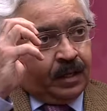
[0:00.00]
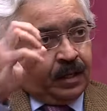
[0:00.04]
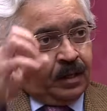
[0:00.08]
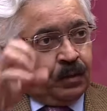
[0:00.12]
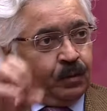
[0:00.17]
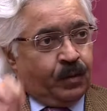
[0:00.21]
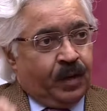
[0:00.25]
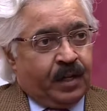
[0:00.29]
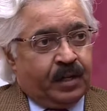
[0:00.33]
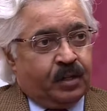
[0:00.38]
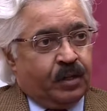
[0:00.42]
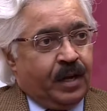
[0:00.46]

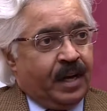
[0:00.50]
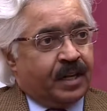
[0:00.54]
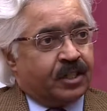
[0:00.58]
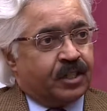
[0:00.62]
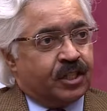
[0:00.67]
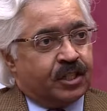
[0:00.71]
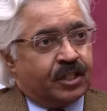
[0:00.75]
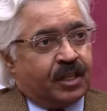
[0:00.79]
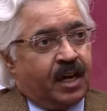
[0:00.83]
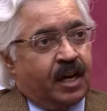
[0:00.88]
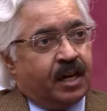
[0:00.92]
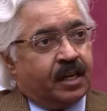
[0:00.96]
When you actually
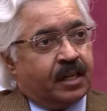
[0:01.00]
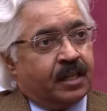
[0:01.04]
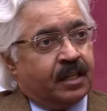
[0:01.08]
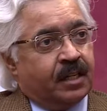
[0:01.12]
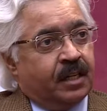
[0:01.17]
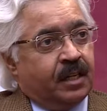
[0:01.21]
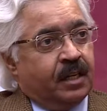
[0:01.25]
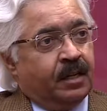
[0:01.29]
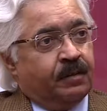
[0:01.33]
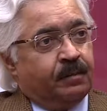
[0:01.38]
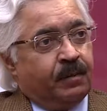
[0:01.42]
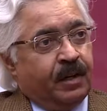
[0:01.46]
start
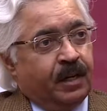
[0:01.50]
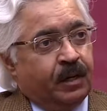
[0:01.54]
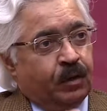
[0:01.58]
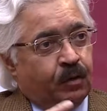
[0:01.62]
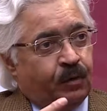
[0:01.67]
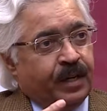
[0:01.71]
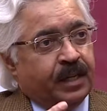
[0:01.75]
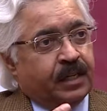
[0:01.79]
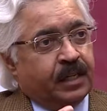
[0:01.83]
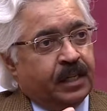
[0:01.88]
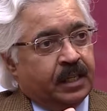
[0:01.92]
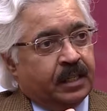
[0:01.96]

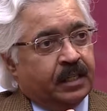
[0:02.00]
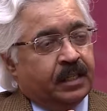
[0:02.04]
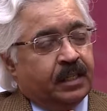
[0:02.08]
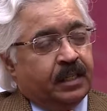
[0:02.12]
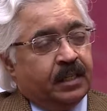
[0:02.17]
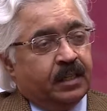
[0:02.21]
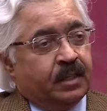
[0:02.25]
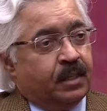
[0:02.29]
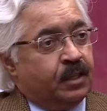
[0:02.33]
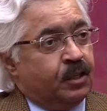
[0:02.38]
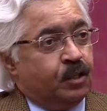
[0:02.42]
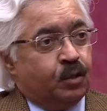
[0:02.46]
innovating
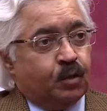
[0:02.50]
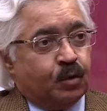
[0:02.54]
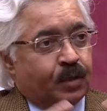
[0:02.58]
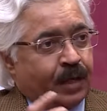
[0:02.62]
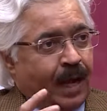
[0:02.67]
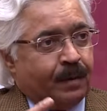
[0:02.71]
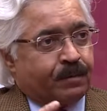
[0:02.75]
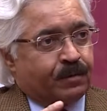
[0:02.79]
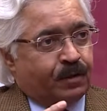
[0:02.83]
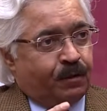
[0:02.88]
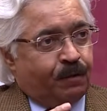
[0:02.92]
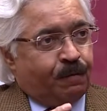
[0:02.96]
new
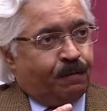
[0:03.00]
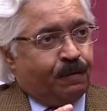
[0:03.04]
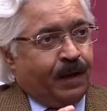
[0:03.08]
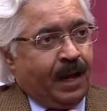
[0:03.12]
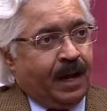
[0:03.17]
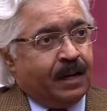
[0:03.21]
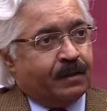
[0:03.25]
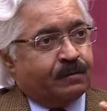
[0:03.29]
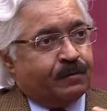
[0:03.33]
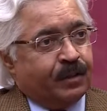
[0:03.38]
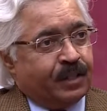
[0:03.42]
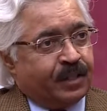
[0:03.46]
types of
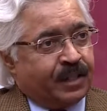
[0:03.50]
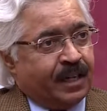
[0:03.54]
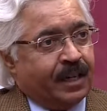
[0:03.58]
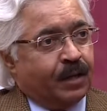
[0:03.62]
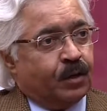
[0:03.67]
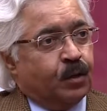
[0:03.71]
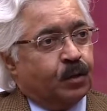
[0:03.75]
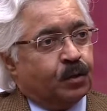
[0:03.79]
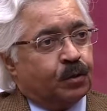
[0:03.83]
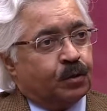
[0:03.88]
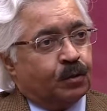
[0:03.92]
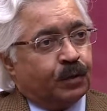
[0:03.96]
valves which can
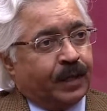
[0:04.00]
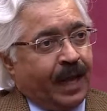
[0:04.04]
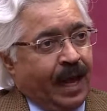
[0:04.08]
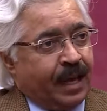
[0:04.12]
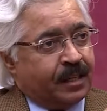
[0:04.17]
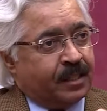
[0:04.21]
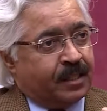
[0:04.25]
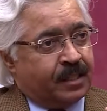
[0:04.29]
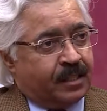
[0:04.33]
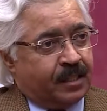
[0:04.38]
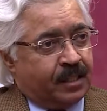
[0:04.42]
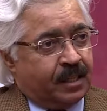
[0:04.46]
go through
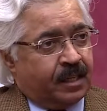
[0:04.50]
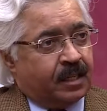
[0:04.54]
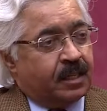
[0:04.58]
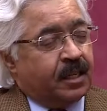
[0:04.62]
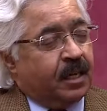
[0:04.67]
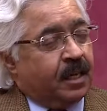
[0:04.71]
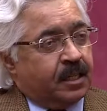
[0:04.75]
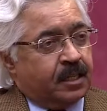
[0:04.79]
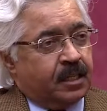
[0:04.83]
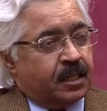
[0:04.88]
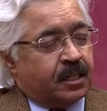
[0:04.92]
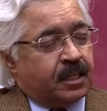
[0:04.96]
catheter,
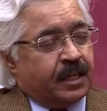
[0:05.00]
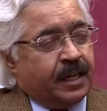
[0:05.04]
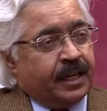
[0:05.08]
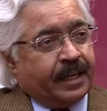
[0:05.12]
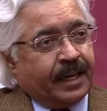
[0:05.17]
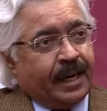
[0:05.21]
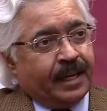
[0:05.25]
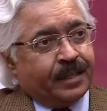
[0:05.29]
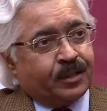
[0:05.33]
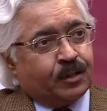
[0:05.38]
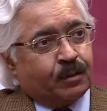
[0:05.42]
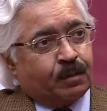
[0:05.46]
just like
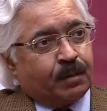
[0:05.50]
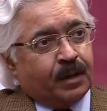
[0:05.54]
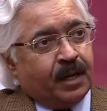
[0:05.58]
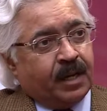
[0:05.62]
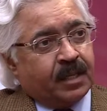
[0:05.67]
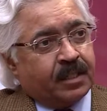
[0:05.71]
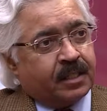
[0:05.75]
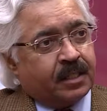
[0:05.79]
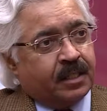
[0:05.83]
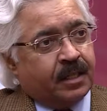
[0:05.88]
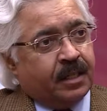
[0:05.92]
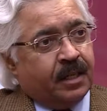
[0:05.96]

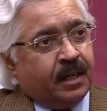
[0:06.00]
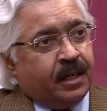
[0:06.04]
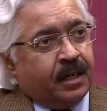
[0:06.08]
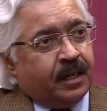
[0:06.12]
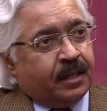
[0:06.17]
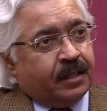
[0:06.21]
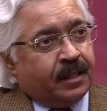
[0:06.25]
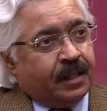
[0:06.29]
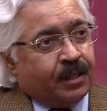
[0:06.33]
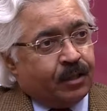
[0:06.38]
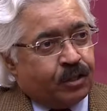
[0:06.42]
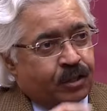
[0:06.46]
angioplasty,
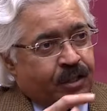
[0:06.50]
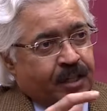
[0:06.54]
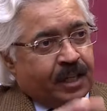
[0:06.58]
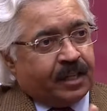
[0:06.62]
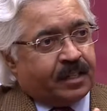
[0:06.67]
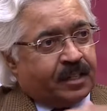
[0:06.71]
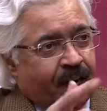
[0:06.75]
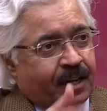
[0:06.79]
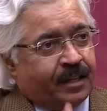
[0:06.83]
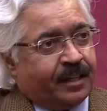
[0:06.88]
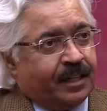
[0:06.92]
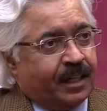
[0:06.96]
then you th
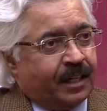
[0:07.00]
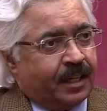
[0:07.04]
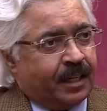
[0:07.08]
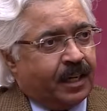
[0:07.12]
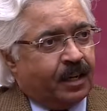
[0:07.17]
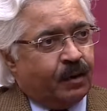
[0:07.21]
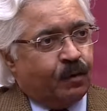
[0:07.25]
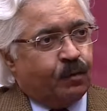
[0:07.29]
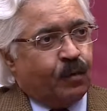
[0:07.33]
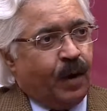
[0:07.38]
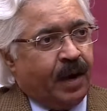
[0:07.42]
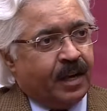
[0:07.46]
start thinking
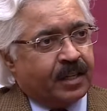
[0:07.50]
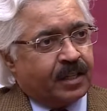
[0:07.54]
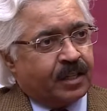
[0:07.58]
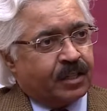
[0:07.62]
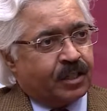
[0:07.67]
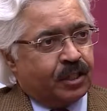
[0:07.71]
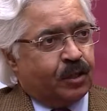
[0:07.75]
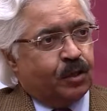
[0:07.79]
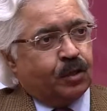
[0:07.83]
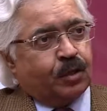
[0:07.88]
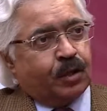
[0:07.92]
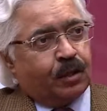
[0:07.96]
of why just
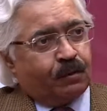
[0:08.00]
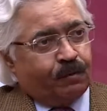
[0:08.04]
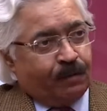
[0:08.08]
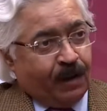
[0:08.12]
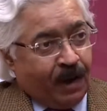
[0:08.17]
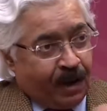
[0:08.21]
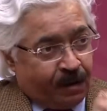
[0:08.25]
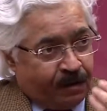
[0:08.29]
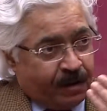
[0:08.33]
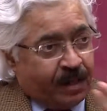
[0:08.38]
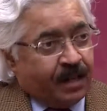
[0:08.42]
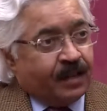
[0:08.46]
aortic
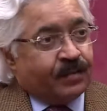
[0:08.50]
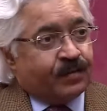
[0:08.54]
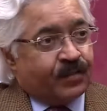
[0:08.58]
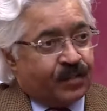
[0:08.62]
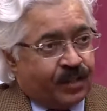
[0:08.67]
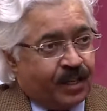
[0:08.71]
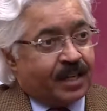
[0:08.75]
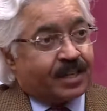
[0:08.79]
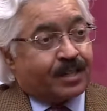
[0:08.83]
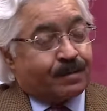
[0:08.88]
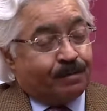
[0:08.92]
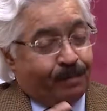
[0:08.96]
valve.
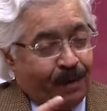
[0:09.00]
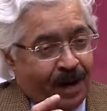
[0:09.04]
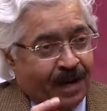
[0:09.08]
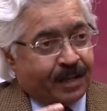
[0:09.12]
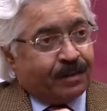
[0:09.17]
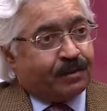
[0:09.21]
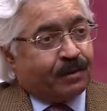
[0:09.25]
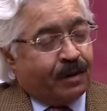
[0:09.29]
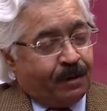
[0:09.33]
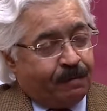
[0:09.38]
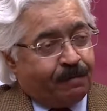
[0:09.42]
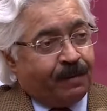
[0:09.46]
Yes,
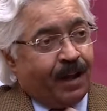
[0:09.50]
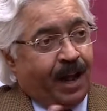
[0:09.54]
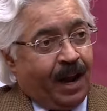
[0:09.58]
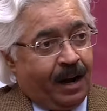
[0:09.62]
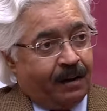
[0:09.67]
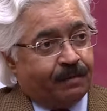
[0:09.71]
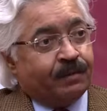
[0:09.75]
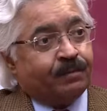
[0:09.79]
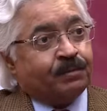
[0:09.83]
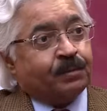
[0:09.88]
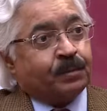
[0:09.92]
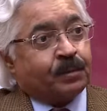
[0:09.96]
mitral
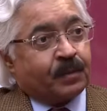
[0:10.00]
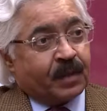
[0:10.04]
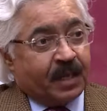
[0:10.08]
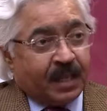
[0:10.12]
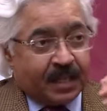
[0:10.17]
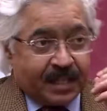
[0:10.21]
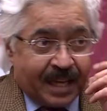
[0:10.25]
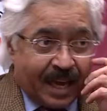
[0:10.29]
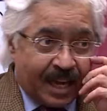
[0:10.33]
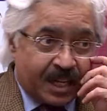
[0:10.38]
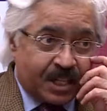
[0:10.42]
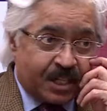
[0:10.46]
valve is
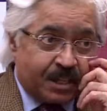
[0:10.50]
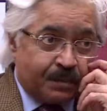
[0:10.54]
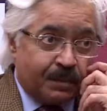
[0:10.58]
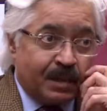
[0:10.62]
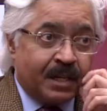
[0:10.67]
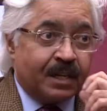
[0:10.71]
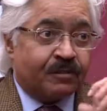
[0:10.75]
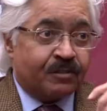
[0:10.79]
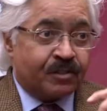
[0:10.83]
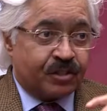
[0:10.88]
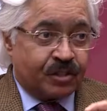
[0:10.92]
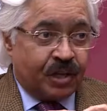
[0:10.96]
actually
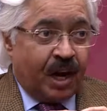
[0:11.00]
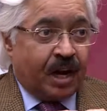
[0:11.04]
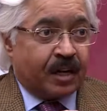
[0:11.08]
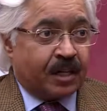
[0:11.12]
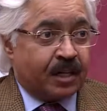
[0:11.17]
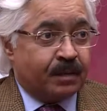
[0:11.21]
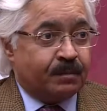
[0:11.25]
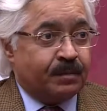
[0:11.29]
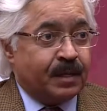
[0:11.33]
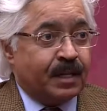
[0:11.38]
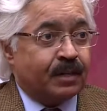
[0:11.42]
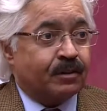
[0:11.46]
being
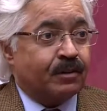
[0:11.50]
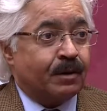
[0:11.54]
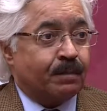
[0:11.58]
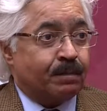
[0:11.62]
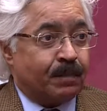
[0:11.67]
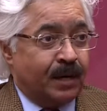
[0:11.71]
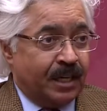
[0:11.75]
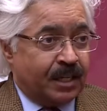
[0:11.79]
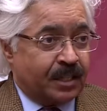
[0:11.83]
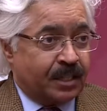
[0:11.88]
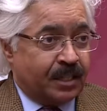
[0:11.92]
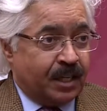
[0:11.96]
started being
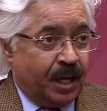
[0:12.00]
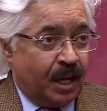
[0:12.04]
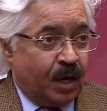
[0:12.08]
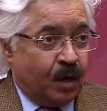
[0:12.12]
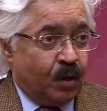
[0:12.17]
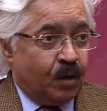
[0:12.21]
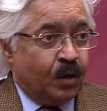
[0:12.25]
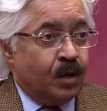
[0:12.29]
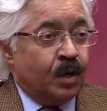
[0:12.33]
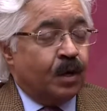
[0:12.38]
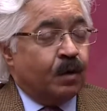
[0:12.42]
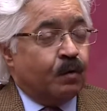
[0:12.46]
replaced now.
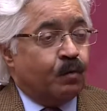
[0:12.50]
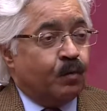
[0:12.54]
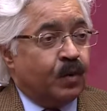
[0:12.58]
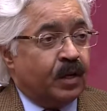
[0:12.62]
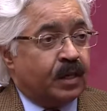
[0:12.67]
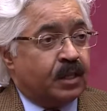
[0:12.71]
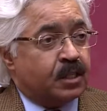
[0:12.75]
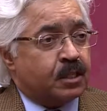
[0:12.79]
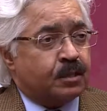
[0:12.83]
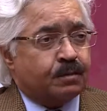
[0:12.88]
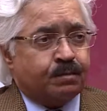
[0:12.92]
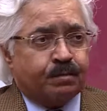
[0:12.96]

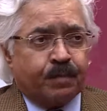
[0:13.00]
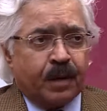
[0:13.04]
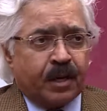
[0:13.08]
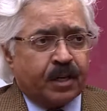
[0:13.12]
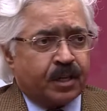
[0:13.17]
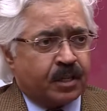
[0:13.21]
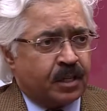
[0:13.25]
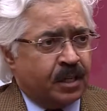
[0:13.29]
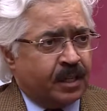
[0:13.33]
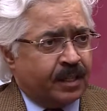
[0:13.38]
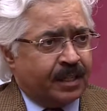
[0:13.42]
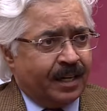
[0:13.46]
With
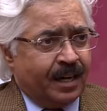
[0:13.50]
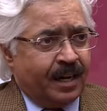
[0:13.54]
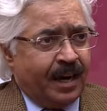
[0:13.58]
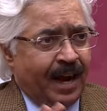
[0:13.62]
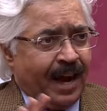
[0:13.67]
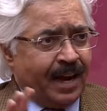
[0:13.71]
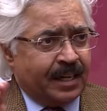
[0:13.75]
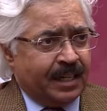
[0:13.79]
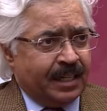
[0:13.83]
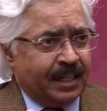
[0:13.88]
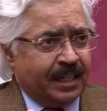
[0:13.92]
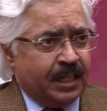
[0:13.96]
special, there are
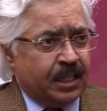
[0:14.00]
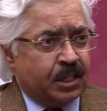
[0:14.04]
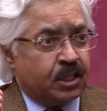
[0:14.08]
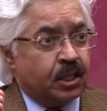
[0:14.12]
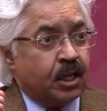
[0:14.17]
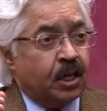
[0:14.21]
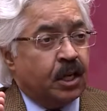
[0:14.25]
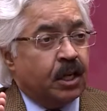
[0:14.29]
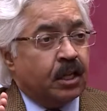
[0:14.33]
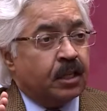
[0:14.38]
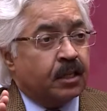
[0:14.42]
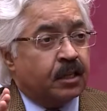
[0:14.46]
at least
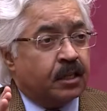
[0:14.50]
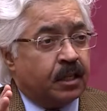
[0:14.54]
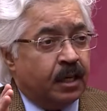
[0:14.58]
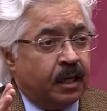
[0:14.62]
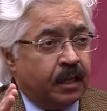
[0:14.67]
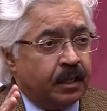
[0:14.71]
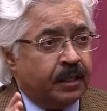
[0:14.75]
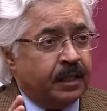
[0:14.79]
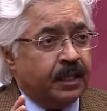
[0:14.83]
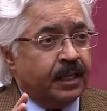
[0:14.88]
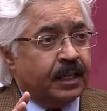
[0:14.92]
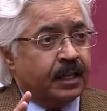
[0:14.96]

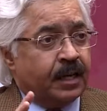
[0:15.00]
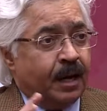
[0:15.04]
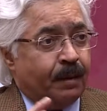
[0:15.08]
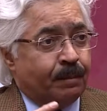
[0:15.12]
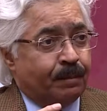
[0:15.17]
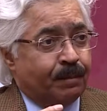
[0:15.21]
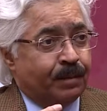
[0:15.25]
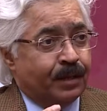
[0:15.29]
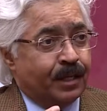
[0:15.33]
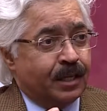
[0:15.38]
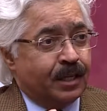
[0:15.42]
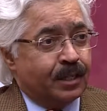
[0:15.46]
30
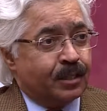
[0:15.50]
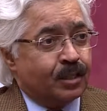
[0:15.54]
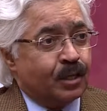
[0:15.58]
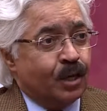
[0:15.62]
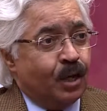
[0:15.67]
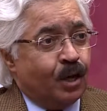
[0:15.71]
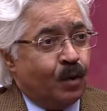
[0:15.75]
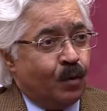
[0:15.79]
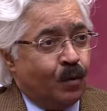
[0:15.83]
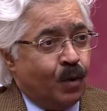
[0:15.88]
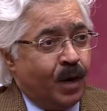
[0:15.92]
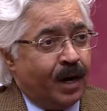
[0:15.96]
companies
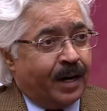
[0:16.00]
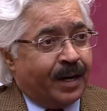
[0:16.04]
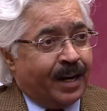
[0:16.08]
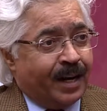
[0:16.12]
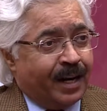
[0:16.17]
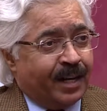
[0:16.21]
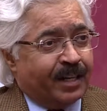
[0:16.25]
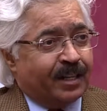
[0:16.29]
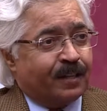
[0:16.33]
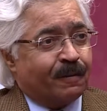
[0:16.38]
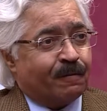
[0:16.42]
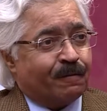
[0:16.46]
working
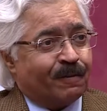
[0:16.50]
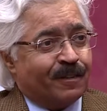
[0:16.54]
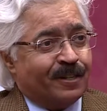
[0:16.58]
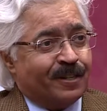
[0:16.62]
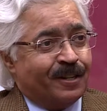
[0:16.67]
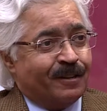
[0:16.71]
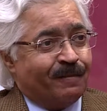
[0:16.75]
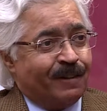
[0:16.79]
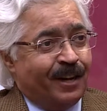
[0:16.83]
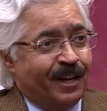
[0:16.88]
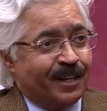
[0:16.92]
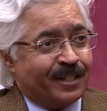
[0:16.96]
at different
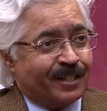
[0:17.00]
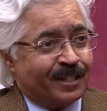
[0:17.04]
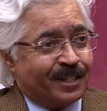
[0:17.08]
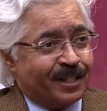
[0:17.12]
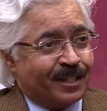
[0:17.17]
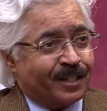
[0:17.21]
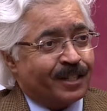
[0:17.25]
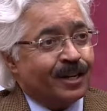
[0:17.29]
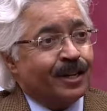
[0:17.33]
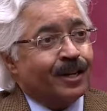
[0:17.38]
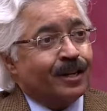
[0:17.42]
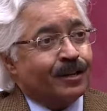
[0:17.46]

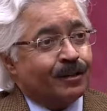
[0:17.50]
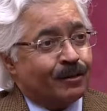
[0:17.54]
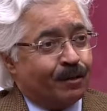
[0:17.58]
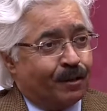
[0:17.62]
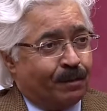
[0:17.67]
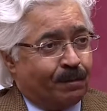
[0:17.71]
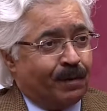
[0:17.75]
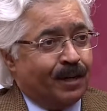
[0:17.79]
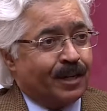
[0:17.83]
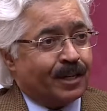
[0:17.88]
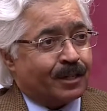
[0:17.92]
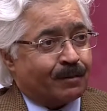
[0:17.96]
devices to
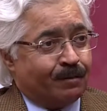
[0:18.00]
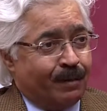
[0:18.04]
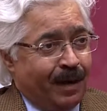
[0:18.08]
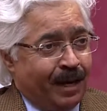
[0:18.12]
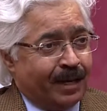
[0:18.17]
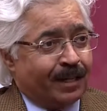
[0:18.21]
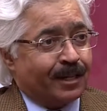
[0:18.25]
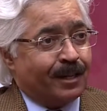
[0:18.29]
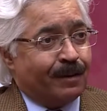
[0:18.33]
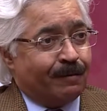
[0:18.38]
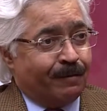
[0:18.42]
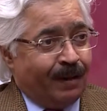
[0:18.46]
replace
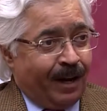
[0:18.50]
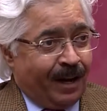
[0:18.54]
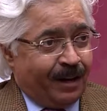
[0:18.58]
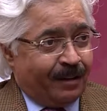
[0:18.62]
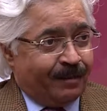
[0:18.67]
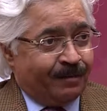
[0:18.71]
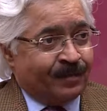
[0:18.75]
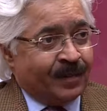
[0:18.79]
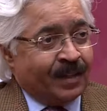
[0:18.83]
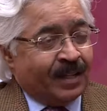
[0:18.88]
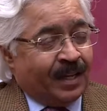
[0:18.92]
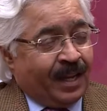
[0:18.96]
mitral valve.
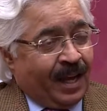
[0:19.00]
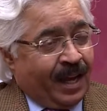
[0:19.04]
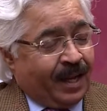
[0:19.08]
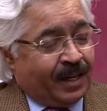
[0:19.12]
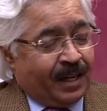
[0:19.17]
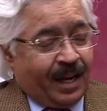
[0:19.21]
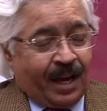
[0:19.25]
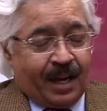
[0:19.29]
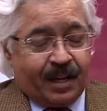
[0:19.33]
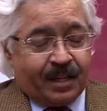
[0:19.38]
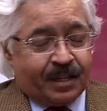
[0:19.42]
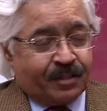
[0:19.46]
And,
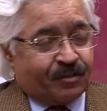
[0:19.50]
and